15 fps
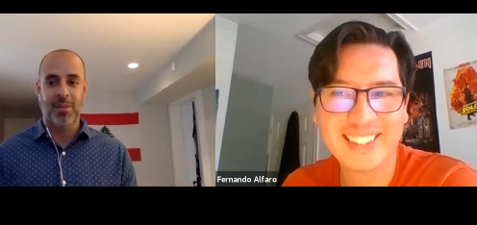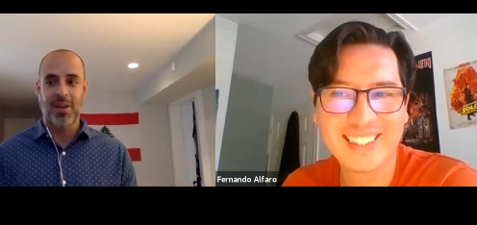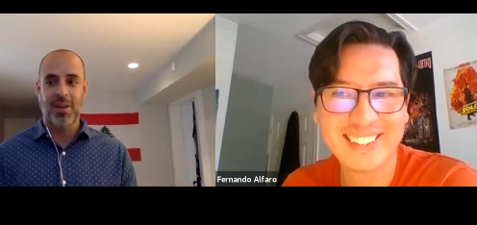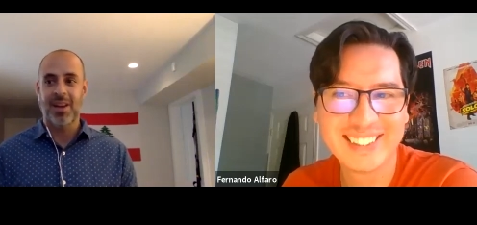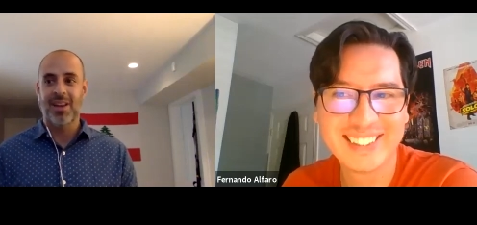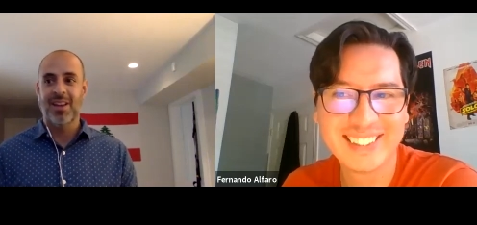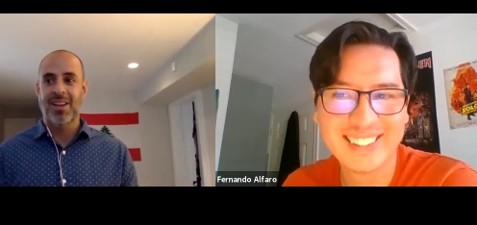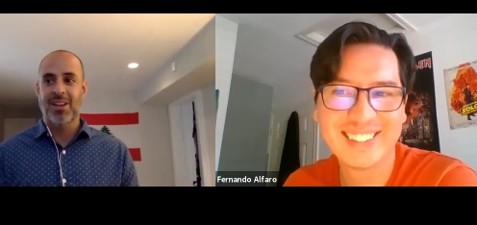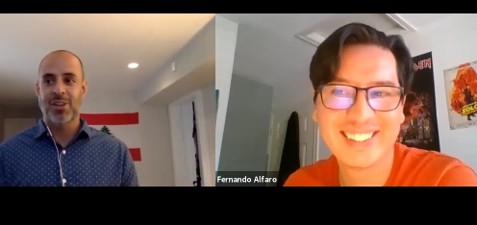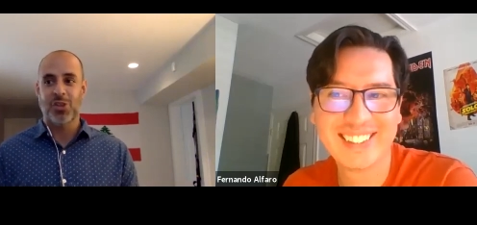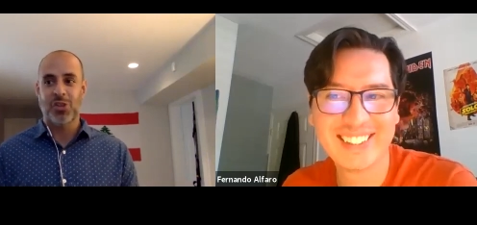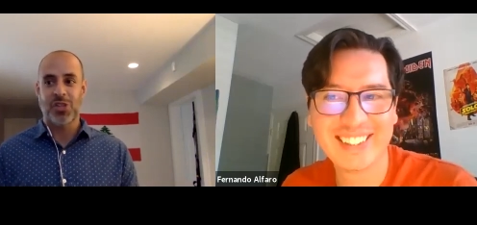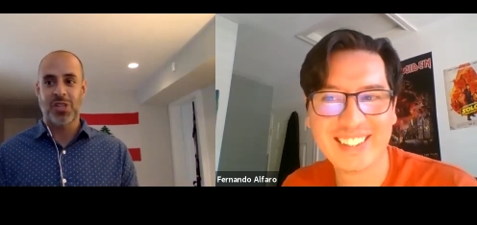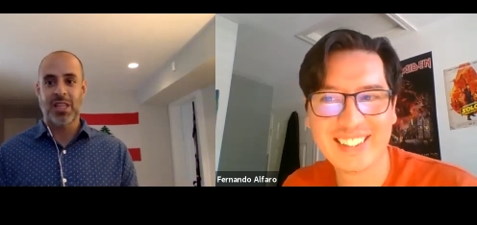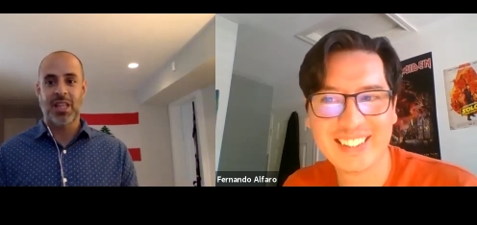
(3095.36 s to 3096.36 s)
Speaker 1: bit
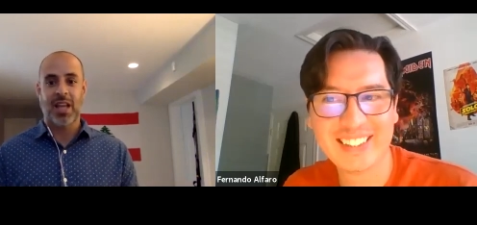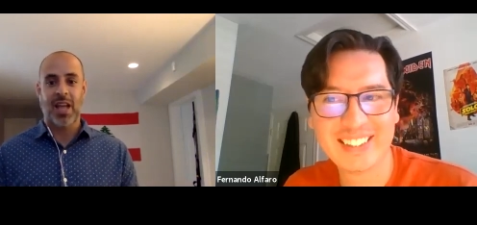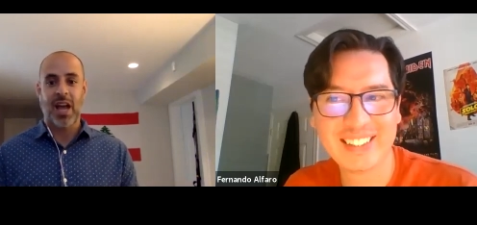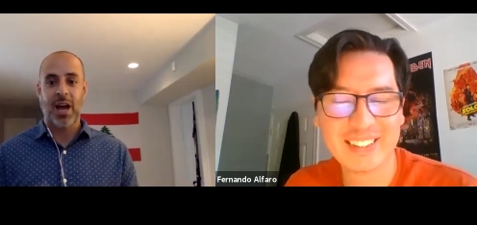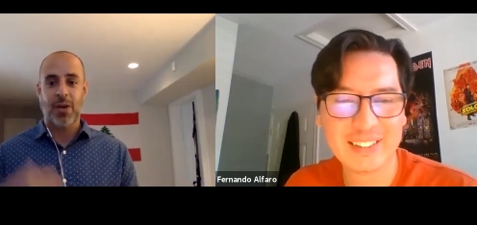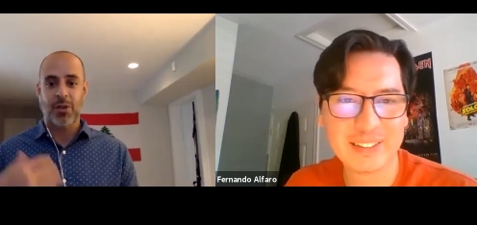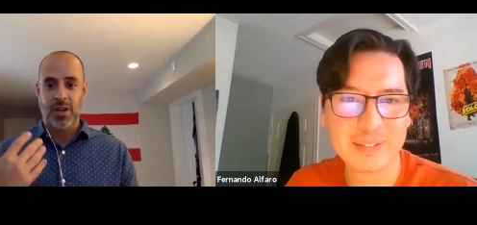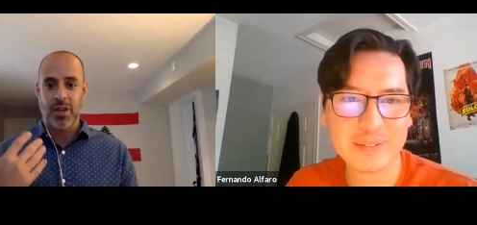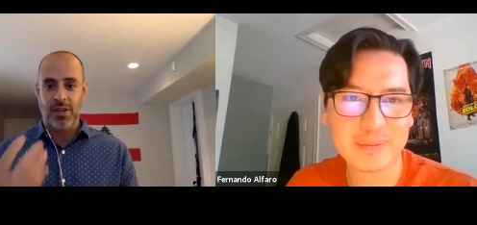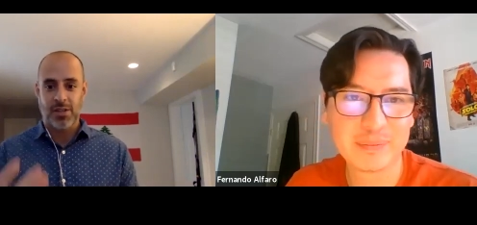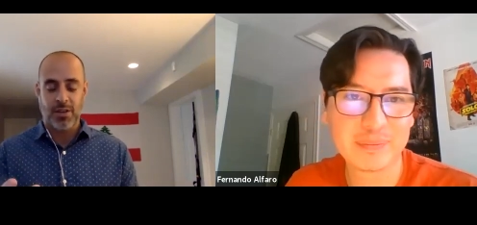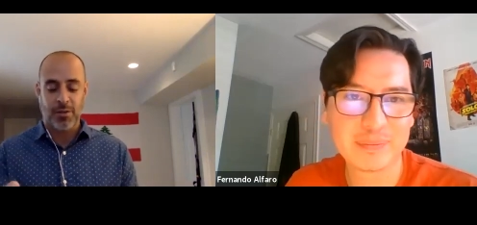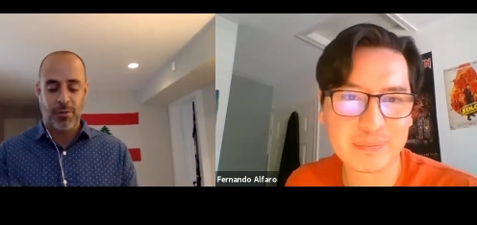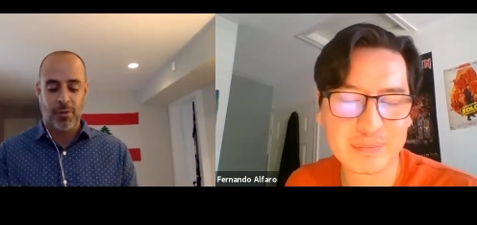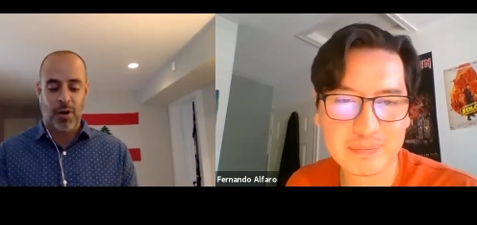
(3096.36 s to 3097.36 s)
just see like how you guys
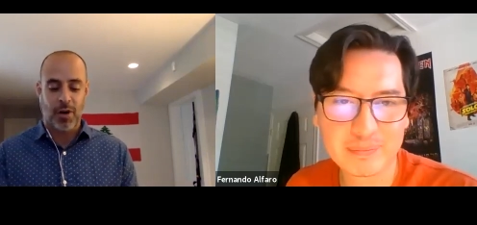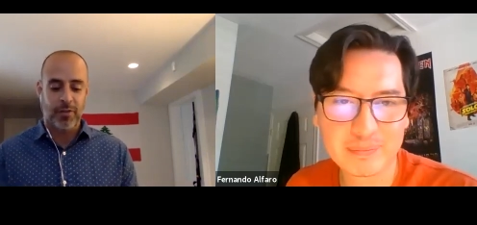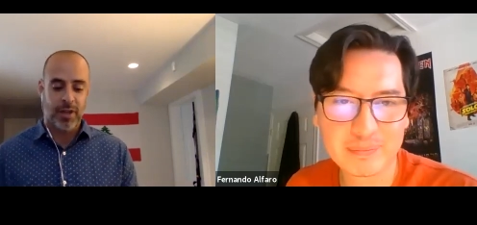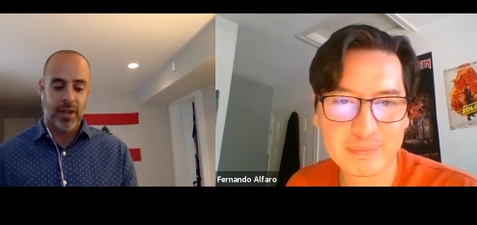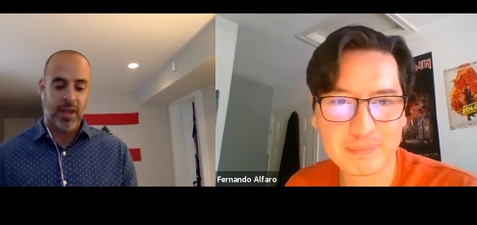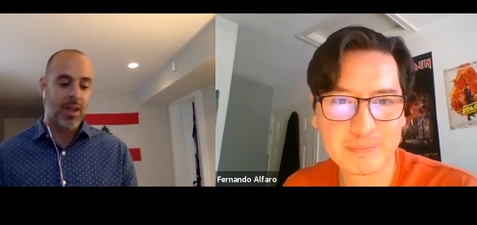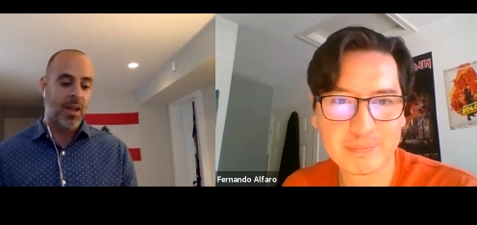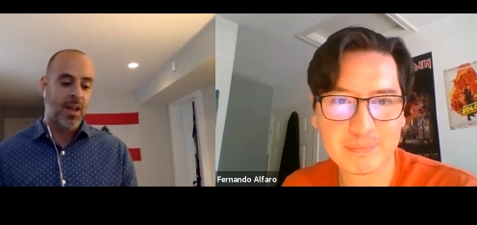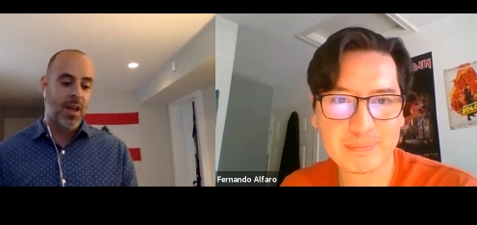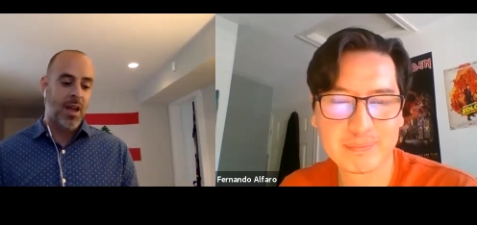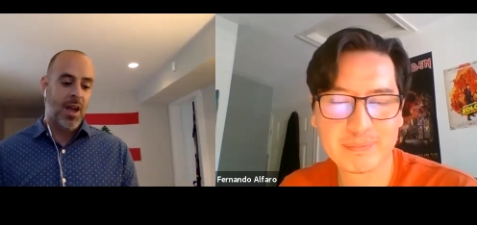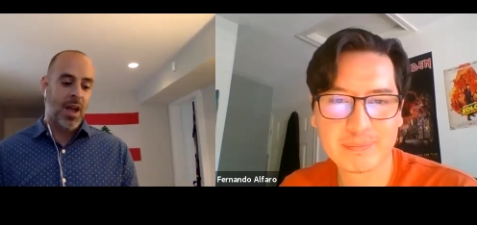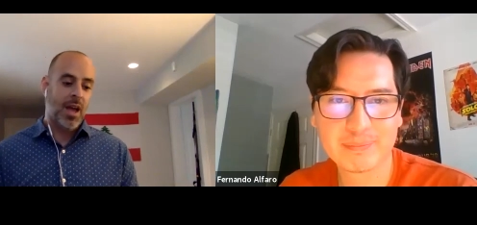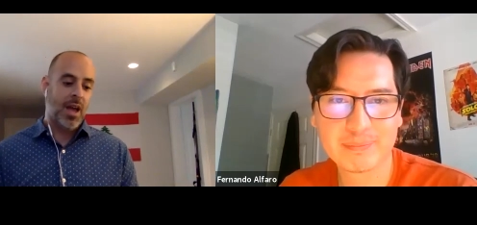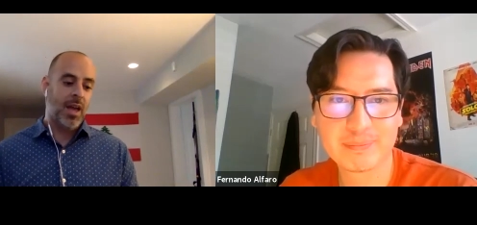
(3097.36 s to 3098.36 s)
are evolving
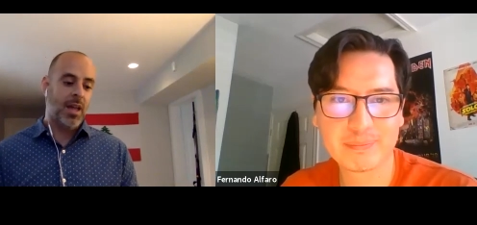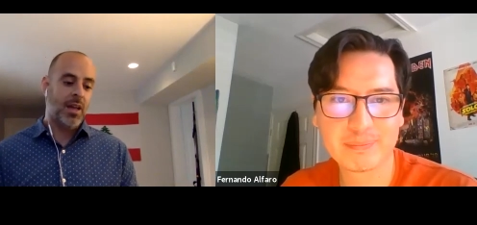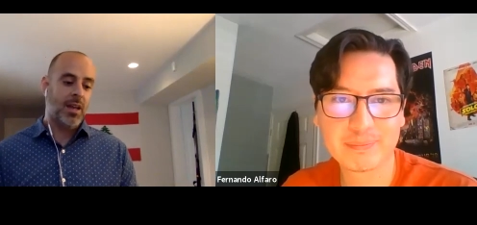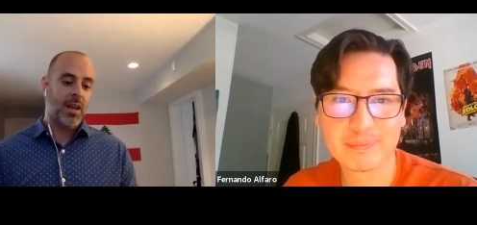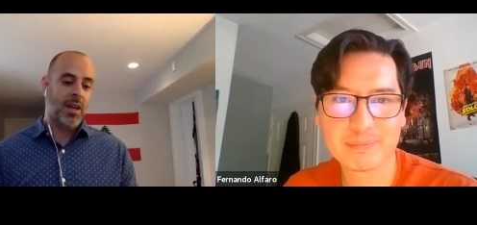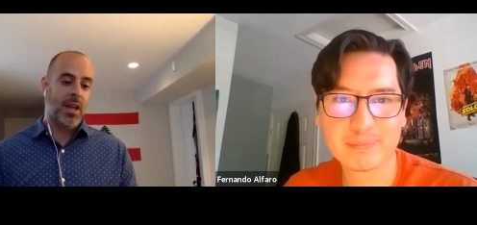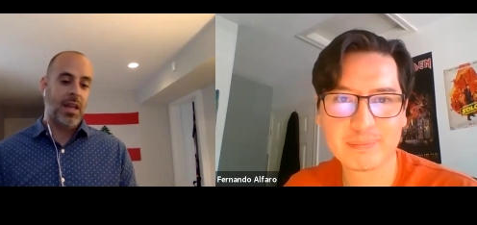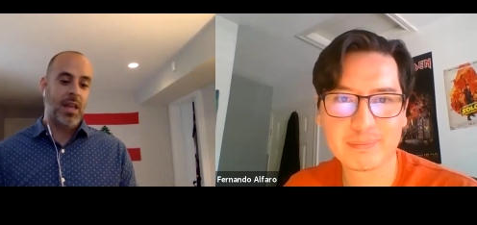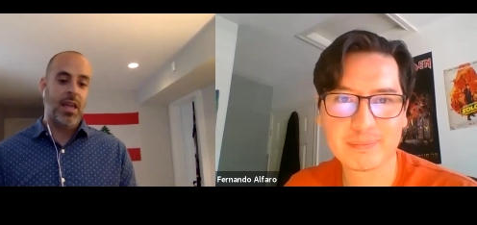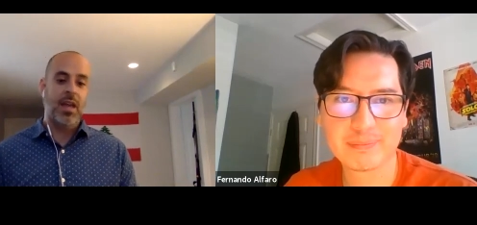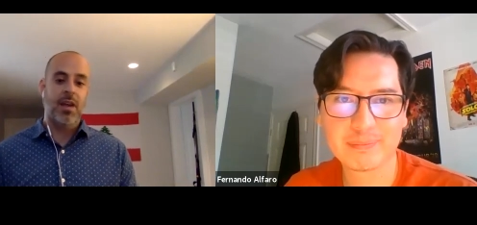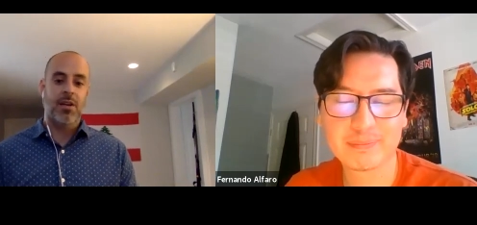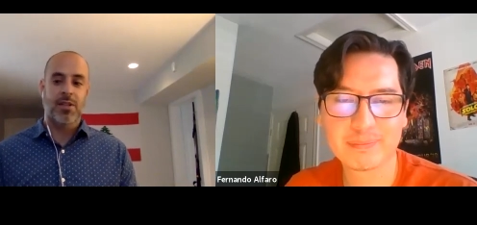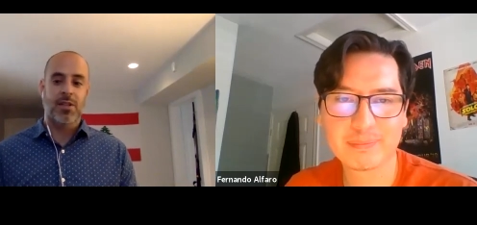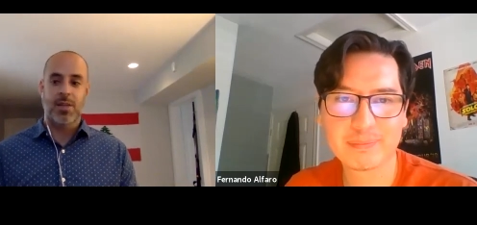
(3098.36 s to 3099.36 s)
and and
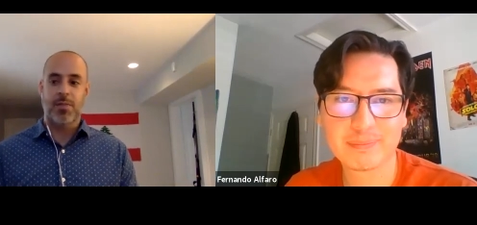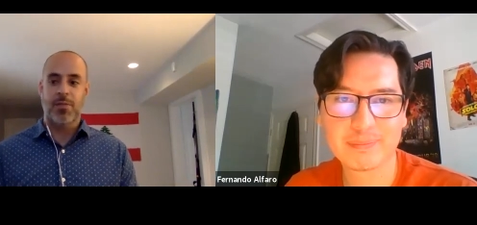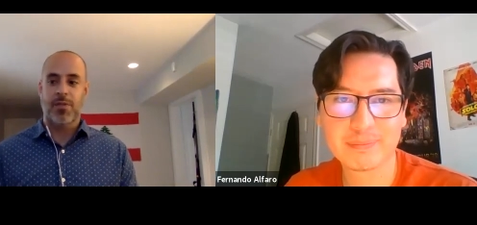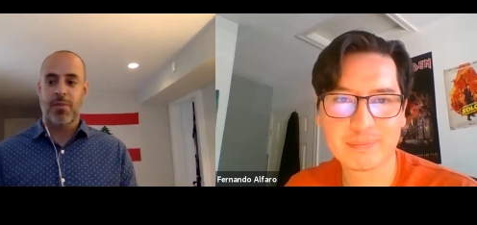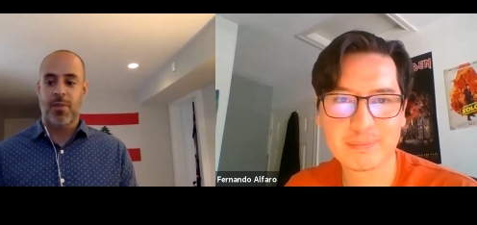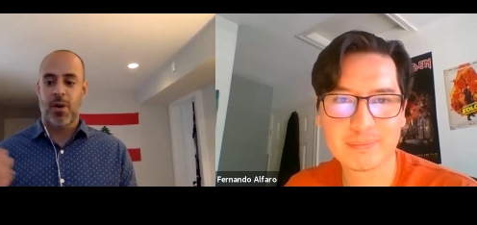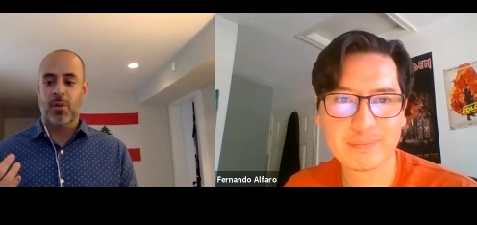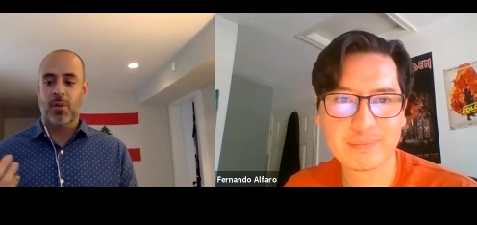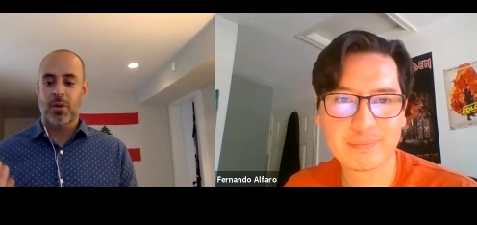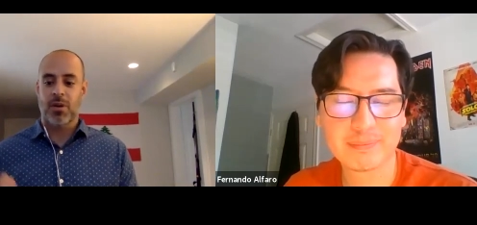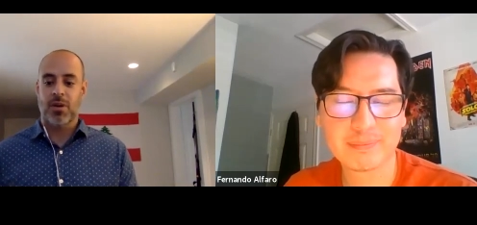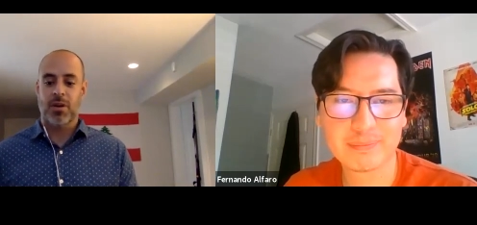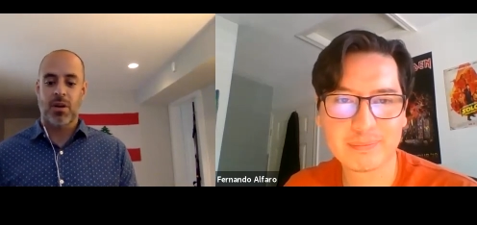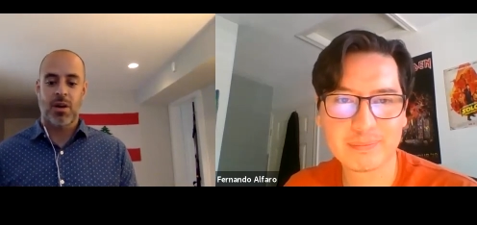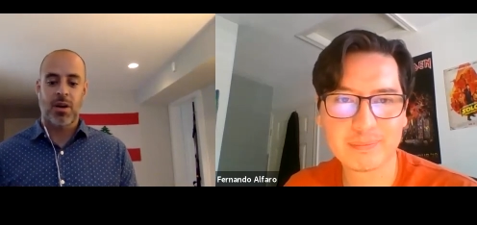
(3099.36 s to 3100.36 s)
hear some from
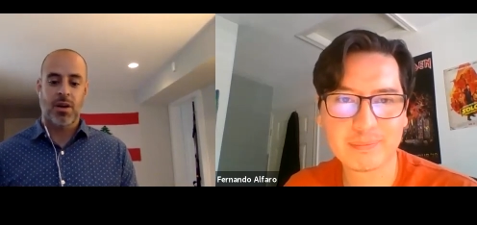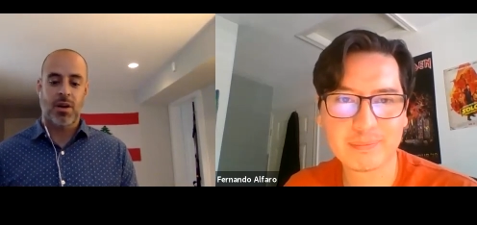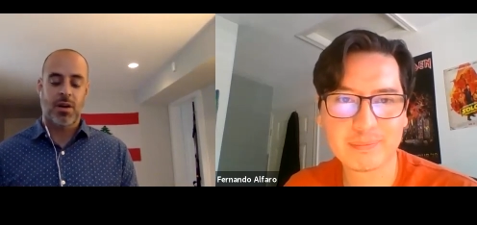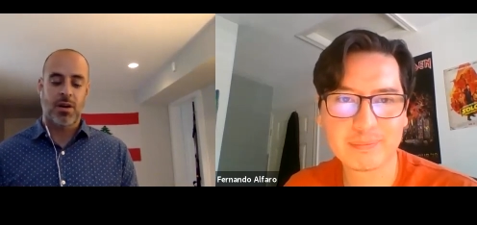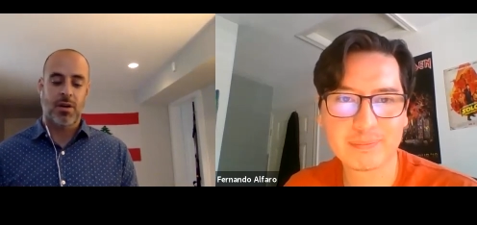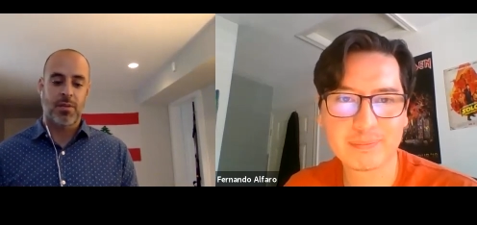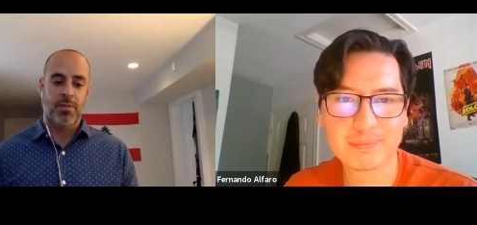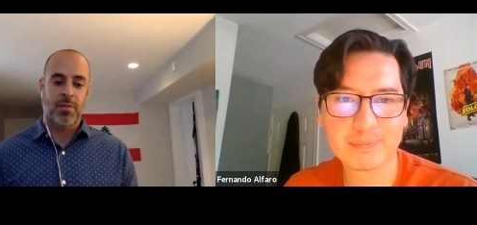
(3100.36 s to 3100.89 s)
our um,